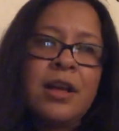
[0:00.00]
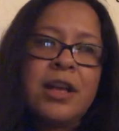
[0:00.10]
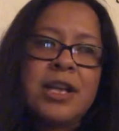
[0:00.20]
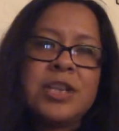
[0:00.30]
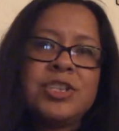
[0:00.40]

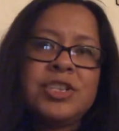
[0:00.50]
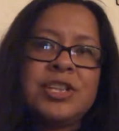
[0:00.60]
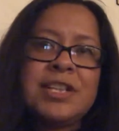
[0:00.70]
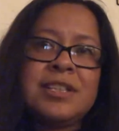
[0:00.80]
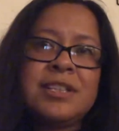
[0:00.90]
It's
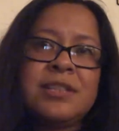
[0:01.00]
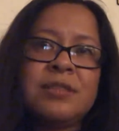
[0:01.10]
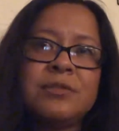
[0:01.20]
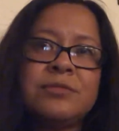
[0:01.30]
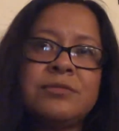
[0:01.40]
just
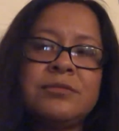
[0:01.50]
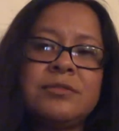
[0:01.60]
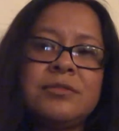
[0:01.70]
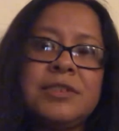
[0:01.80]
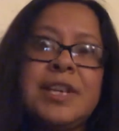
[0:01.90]

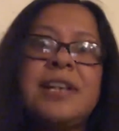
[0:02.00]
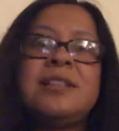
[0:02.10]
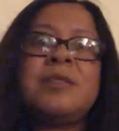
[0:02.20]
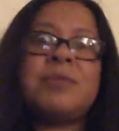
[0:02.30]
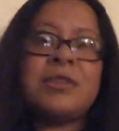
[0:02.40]

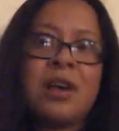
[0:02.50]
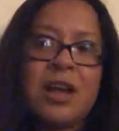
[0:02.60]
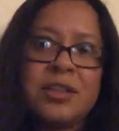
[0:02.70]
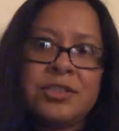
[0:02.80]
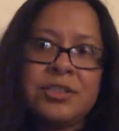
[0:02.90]
kicked up a
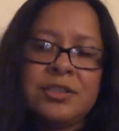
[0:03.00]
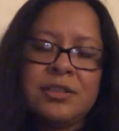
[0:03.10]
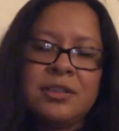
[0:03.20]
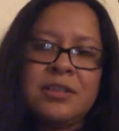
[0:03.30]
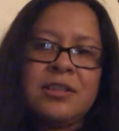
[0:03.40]
notch,
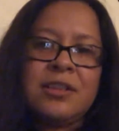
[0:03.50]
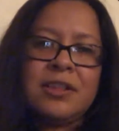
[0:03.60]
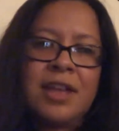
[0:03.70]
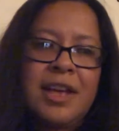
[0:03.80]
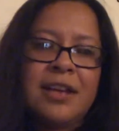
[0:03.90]

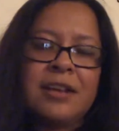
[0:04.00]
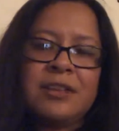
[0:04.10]
like